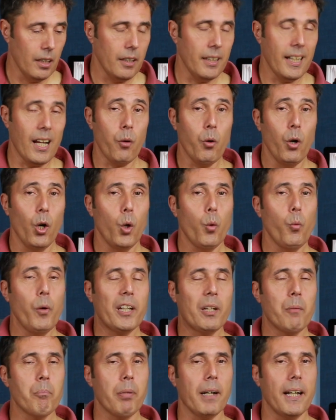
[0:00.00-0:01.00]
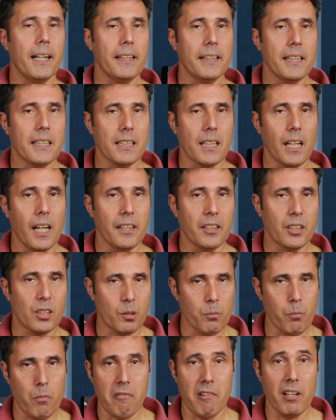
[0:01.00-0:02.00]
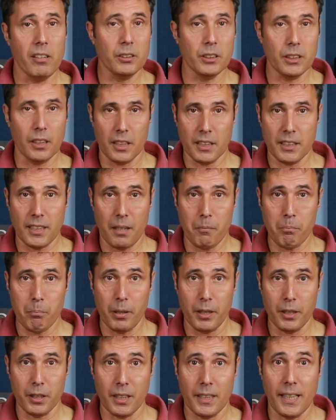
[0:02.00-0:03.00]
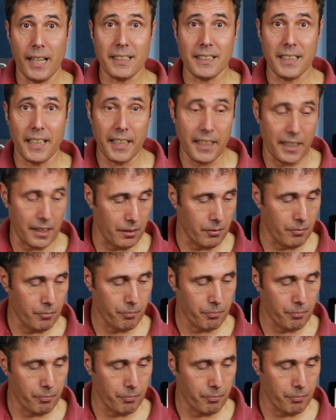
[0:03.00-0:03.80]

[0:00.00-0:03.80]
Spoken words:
Now we can play this line somewhere else at the same pitch, and that's here.